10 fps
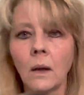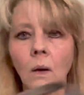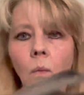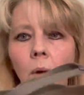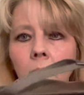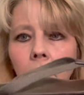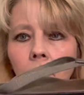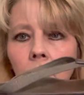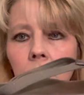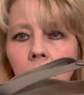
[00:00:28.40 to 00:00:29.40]
one
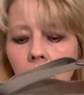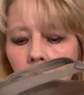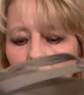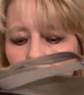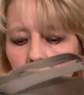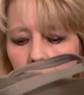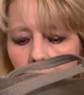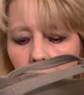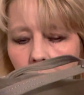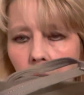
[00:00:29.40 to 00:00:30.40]
layer sandals,
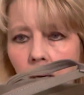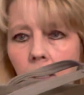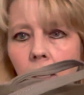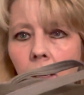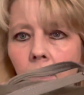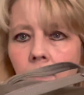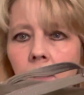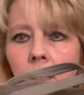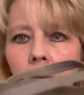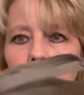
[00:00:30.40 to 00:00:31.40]
and then I have
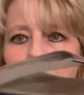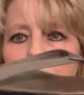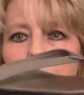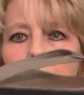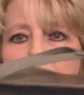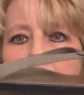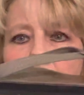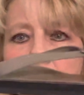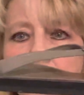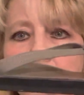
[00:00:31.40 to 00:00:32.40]
the
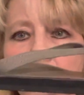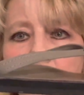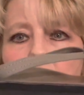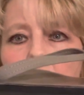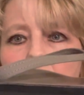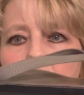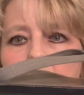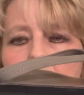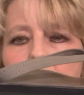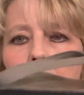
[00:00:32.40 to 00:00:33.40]
2-layer
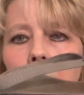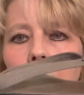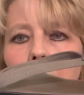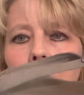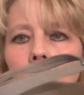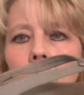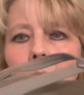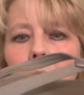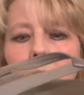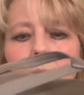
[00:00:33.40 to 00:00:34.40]
sandals,
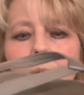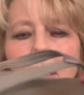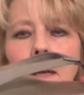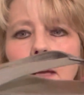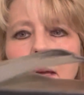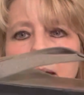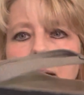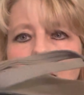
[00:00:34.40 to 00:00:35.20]
and then